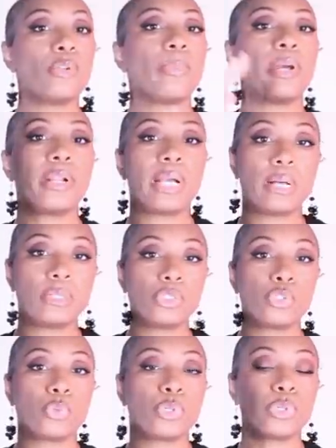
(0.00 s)
no matter how
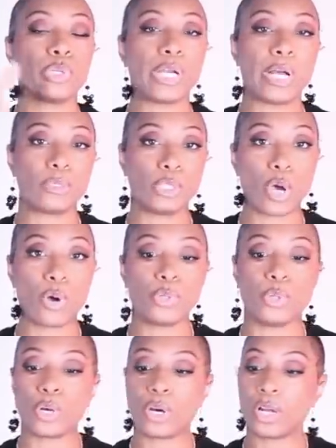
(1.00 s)
short or how tall
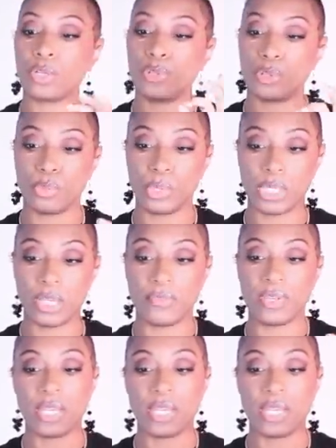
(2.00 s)
you are. You know we love